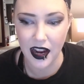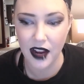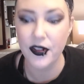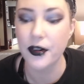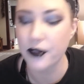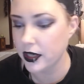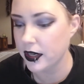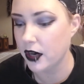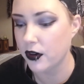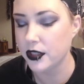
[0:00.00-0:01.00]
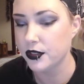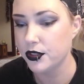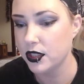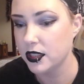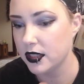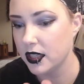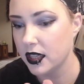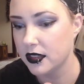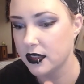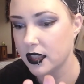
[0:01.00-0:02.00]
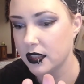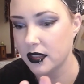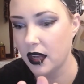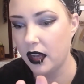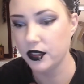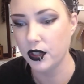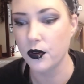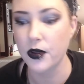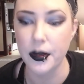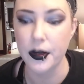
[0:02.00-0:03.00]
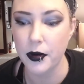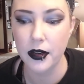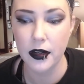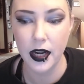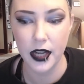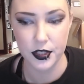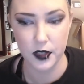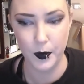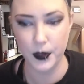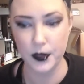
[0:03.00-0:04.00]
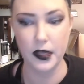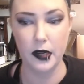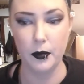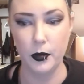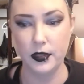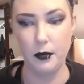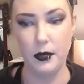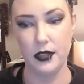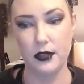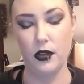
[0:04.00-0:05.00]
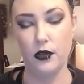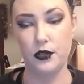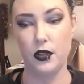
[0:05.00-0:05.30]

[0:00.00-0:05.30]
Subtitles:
I have it on right now, and as you can see, it's not going anywhere. And I just put this on about 10 minutes ago.